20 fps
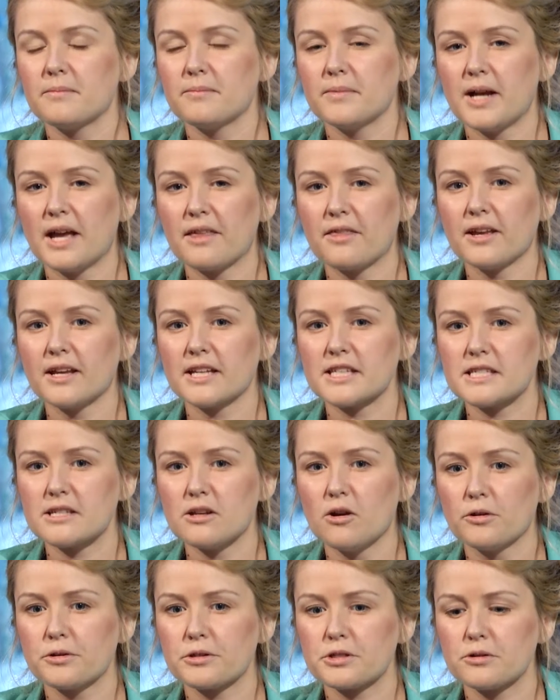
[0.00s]
I think it's
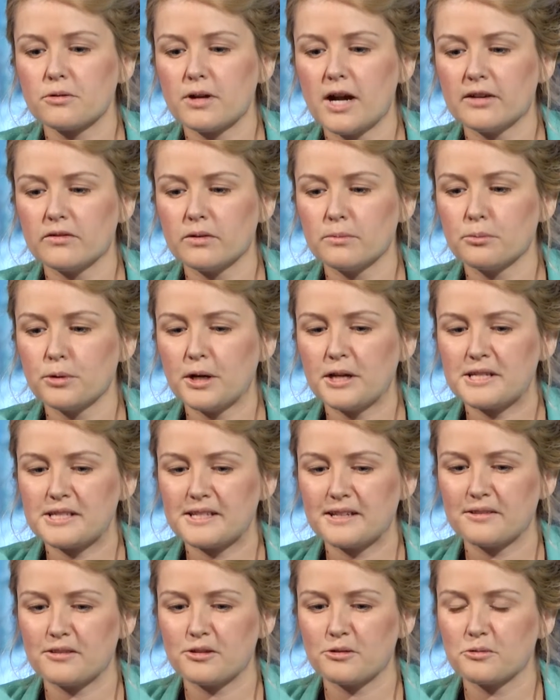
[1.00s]
also kind of
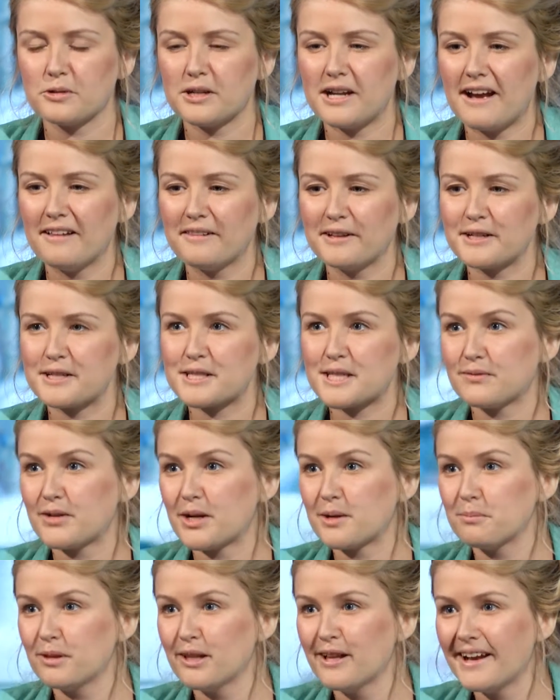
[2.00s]
embracing the realities of
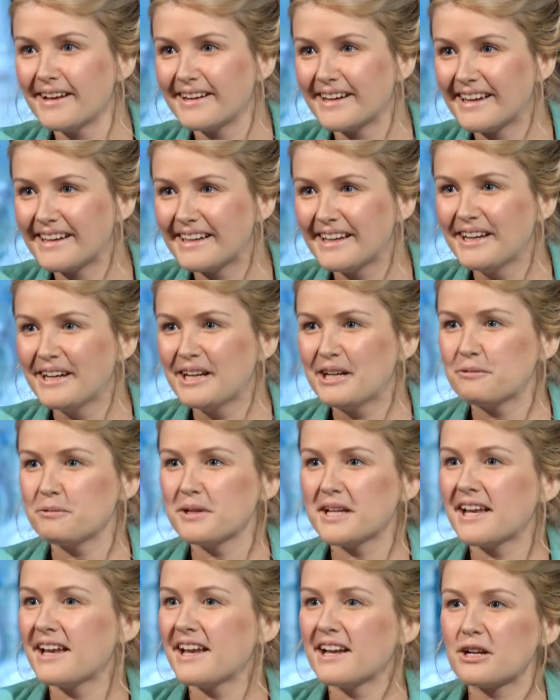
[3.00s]
our planet. We
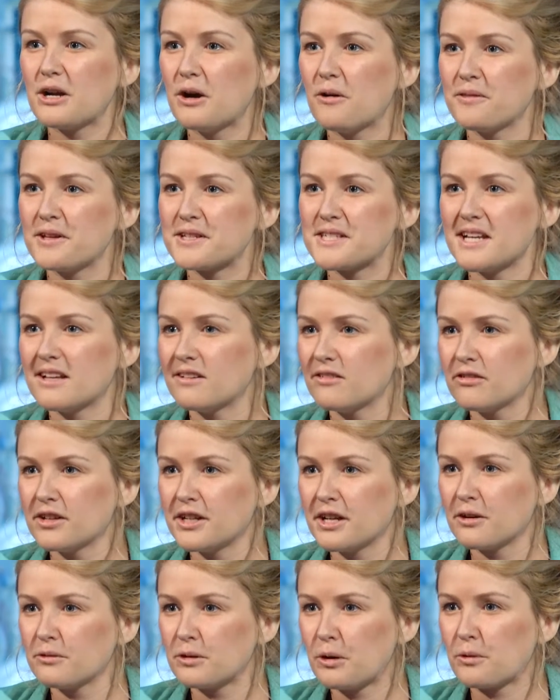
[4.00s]
can't go on this
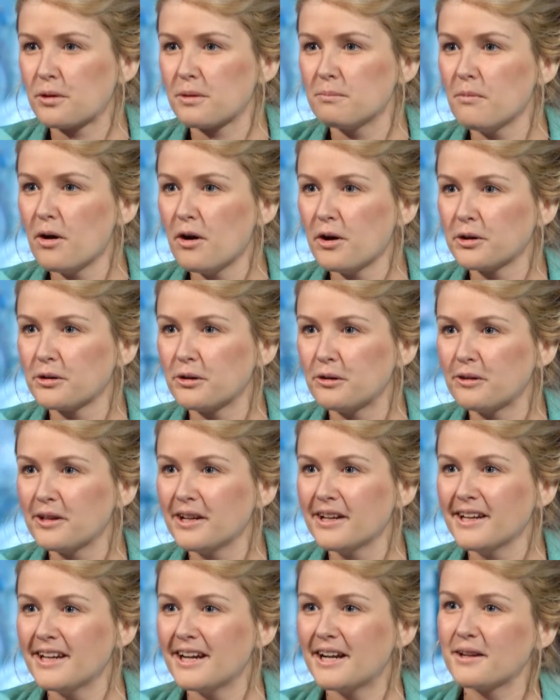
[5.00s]
infinite growth model
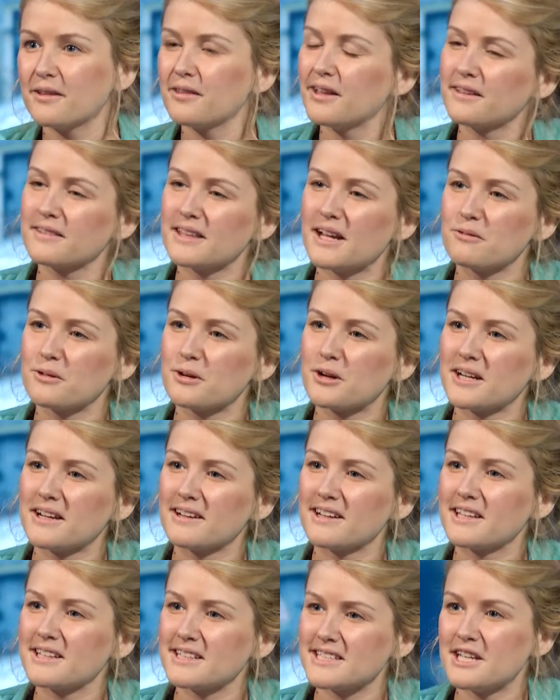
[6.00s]
and think that we're going to
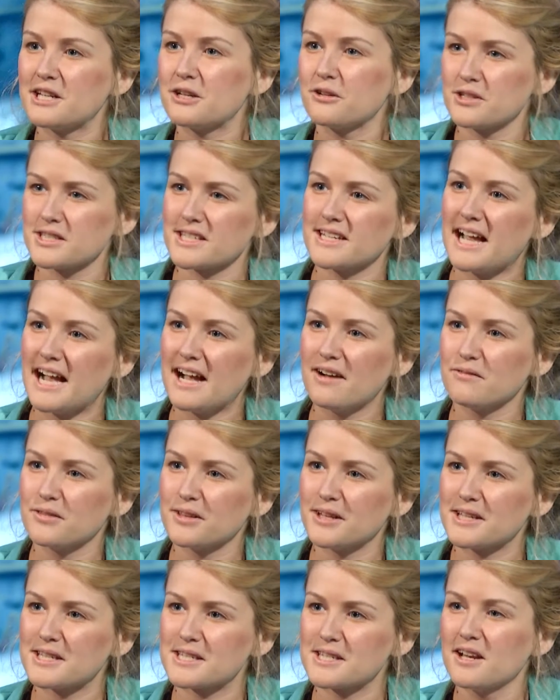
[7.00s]
continuously have
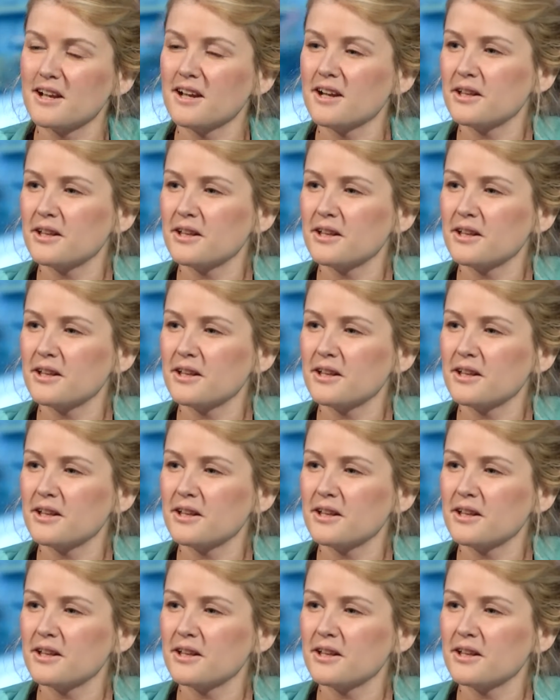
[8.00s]
this.